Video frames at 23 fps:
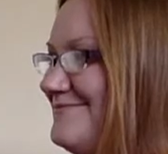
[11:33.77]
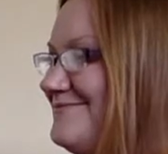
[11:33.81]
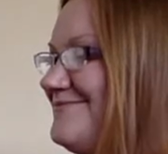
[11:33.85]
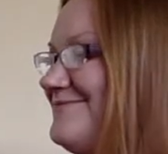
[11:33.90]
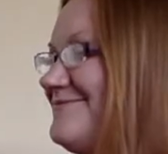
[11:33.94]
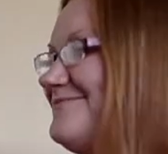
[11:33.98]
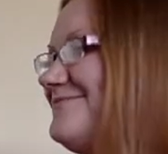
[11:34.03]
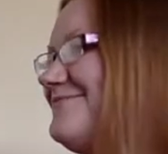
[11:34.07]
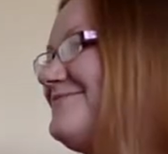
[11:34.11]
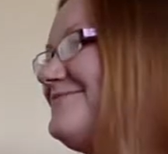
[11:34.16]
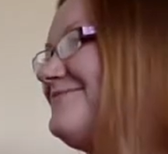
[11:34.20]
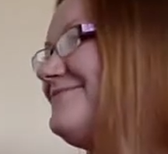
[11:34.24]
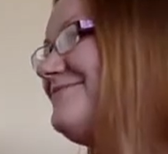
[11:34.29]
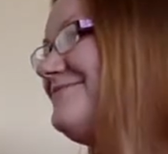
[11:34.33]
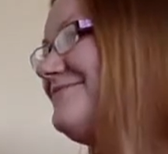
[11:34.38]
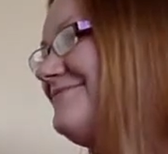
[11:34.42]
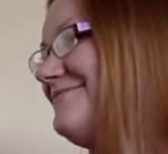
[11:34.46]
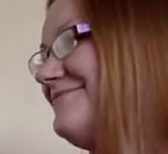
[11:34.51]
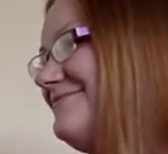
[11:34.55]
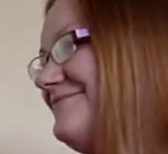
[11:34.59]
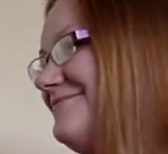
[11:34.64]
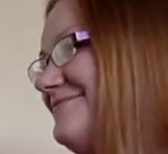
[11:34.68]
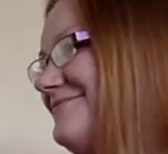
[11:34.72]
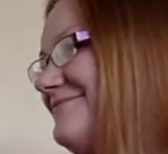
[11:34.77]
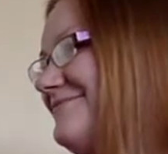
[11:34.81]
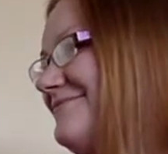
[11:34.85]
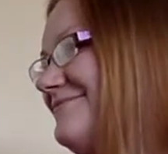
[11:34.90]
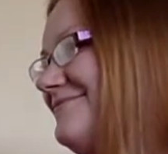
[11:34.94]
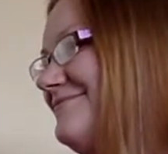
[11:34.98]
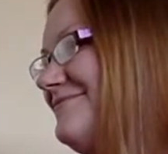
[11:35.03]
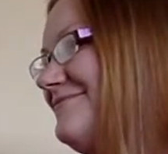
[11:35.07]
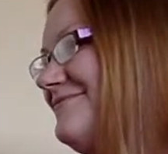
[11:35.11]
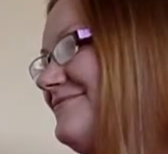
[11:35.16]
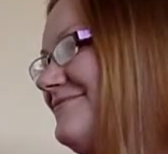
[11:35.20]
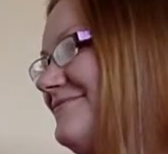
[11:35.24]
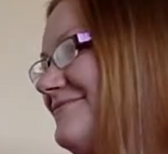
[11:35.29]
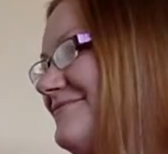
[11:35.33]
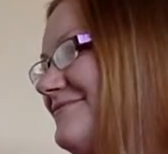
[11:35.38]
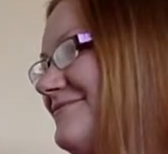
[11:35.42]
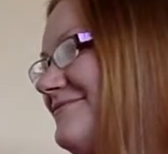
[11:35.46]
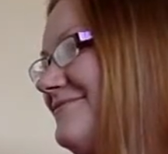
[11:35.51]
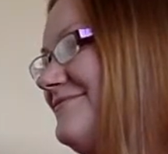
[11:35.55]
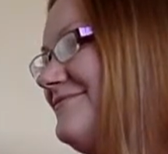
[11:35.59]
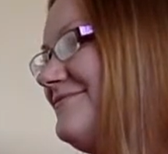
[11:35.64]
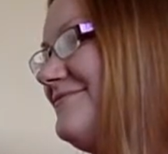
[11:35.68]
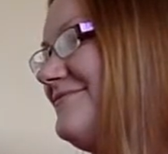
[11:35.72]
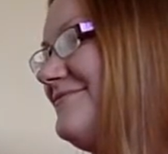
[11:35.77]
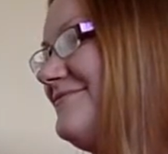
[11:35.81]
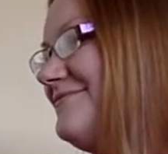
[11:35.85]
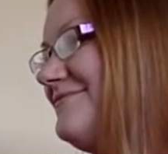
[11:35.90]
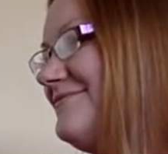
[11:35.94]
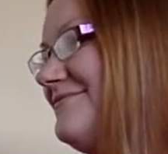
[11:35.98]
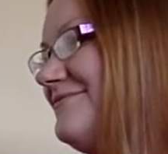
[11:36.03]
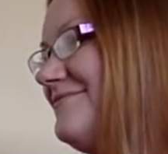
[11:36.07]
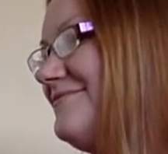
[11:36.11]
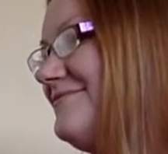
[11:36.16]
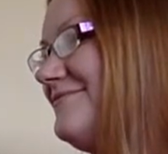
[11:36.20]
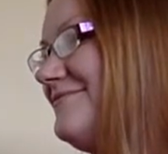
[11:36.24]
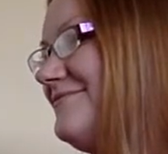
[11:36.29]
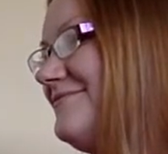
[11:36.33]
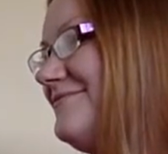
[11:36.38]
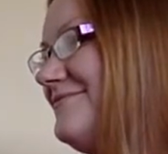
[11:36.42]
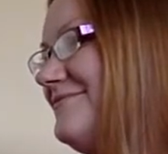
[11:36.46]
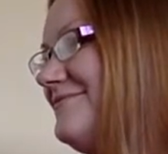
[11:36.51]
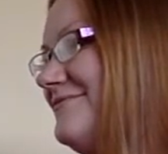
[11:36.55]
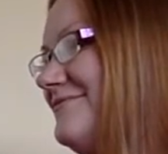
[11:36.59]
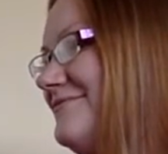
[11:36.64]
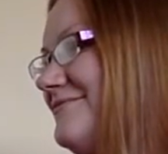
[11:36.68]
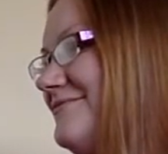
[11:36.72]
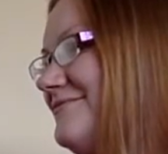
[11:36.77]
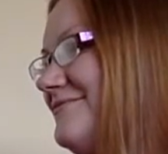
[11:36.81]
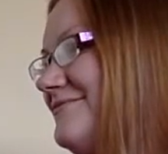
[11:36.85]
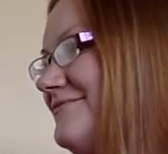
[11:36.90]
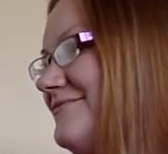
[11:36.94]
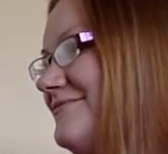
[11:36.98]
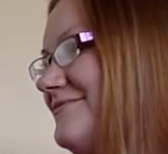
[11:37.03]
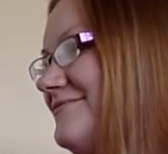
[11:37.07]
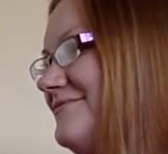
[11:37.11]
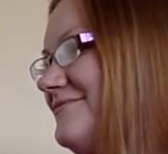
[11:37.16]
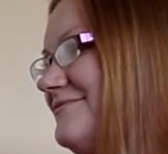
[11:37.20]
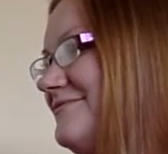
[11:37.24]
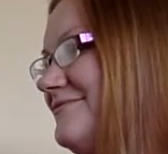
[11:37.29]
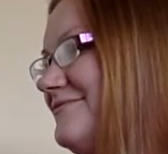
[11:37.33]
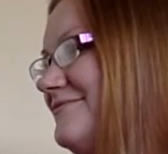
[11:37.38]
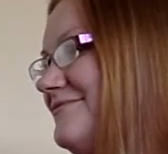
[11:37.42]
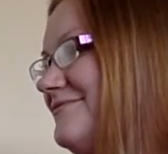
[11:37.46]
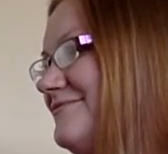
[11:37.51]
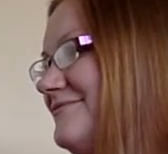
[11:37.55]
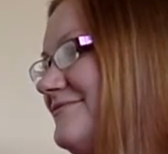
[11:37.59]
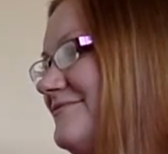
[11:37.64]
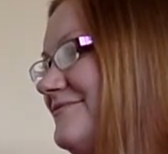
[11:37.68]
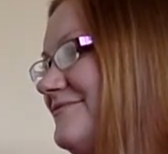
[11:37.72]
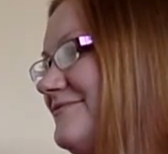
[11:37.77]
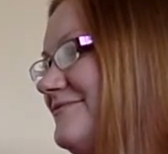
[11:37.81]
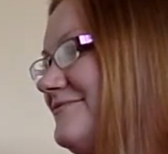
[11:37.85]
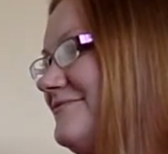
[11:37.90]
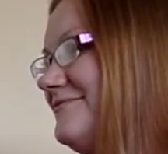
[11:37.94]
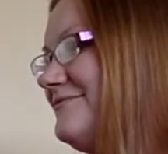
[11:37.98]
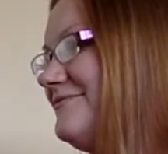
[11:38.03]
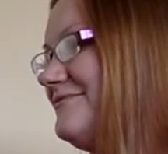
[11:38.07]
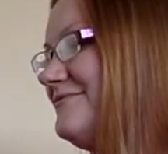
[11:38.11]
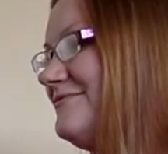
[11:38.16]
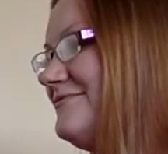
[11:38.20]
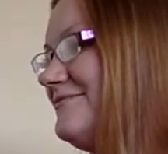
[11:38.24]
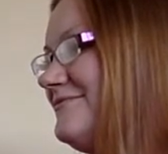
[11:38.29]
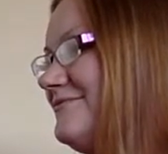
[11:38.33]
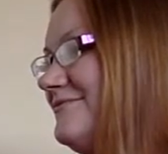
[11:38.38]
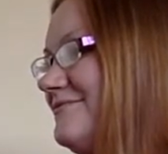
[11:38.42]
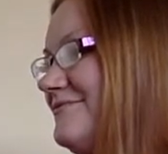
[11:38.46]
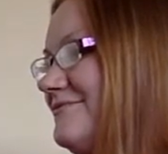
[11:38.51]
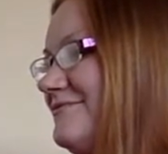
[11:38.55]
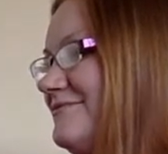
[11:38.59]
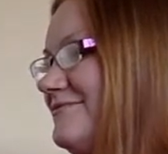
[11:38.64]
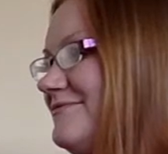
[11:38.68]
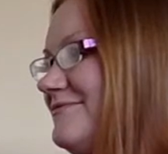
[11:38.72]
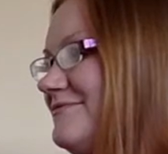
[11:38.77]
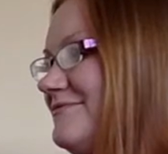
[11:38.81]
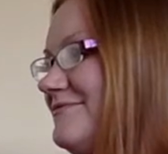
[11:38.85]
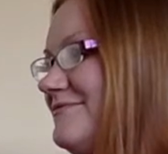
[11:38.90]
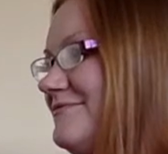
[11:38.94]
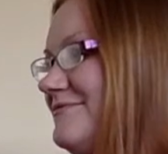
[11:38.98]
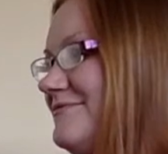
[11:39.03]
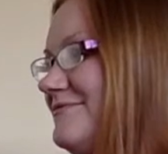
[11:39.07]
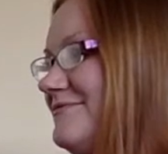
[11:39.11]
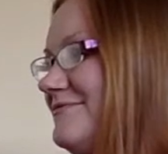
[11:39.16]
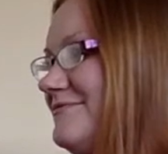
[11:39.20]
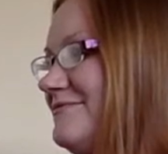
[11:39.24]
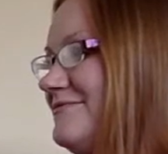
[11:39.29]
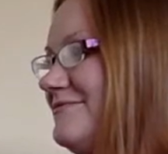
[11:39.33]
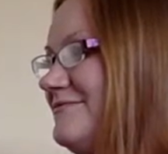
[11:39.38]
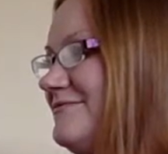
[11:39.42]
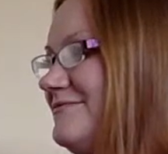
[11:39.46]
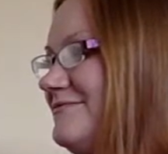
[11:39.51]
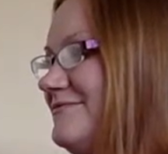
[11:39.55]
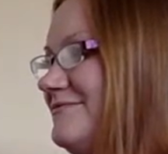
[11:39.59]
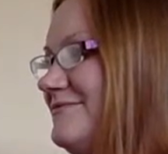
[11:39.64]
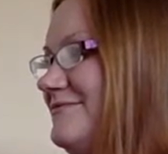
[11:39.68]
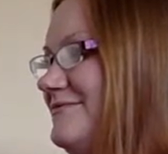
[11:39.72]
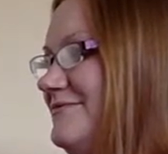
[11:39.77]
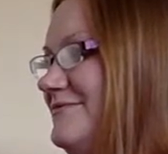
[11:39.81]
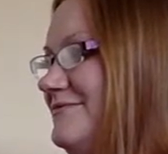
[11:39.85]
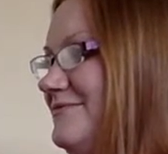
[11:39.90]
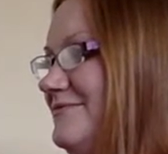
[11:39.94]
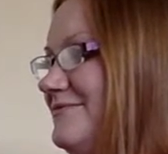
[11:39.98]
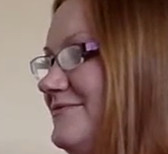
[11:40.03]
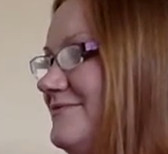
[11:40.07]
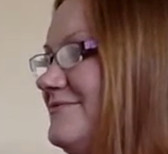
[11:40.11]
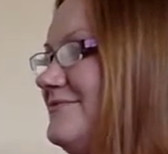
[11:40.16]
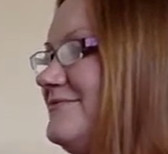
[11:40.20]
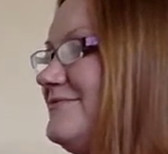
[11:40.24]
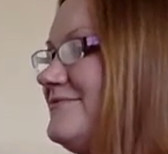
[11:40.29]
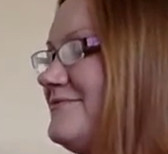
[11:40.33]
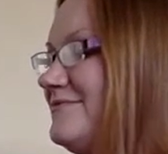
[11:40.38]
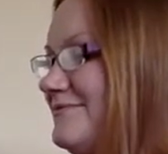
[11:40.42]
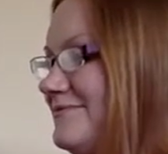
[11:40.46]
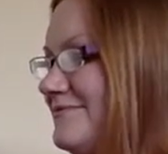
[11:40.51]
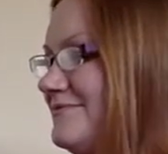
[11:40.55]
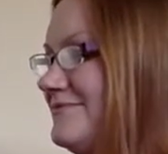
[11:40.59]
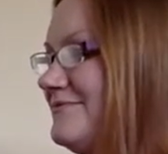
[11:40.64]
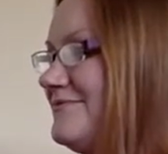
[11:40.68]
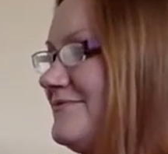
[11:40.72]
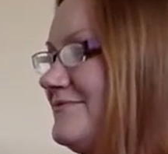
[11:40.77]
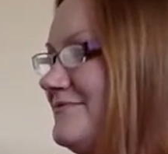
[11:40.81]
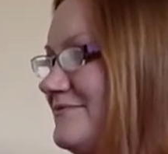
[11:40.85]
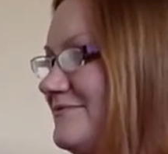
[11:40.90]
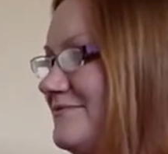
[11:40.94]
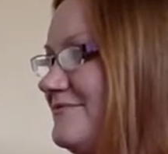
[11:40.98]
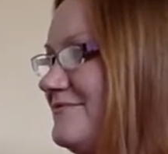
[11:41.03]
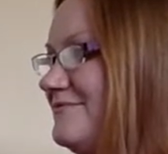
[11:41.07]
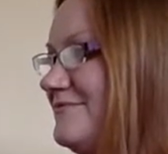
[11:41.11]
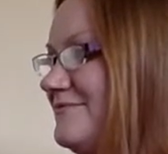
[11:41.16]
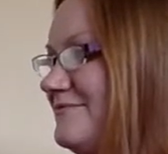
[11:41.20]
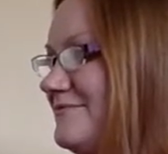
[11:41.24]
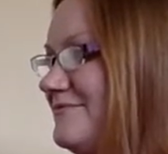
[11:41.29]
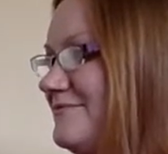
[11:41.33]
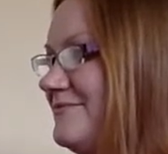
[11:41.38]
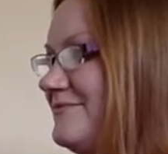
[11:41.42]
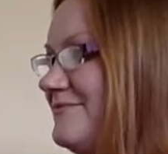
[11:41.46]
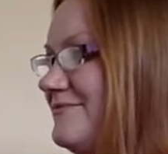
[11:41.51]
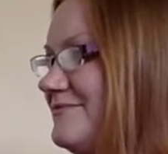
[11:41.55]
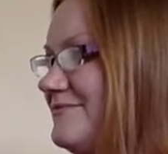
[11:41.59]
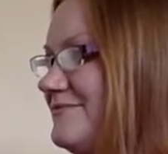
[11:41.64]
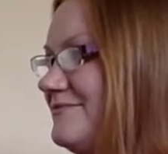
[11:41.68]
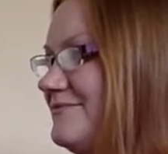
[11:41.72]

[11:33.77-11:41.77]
This person isn't speaking.